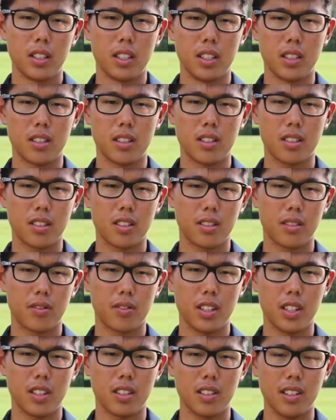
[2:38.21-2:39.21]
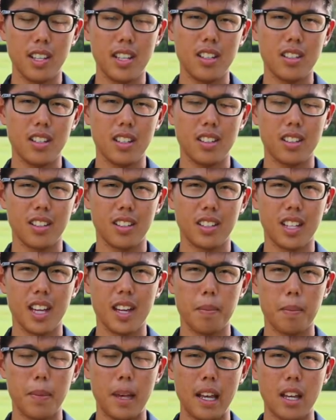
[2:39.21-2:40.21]
it's easy to
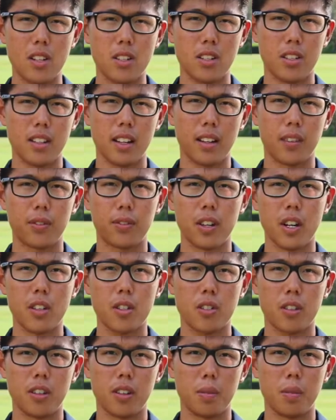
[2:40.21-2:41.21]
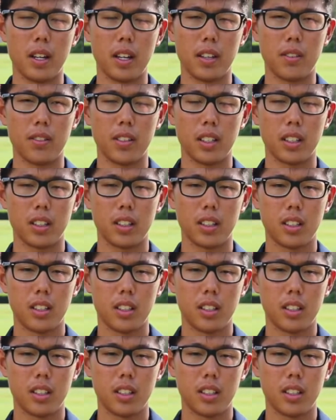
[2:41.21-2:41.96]
get impatient and frustrated, but I think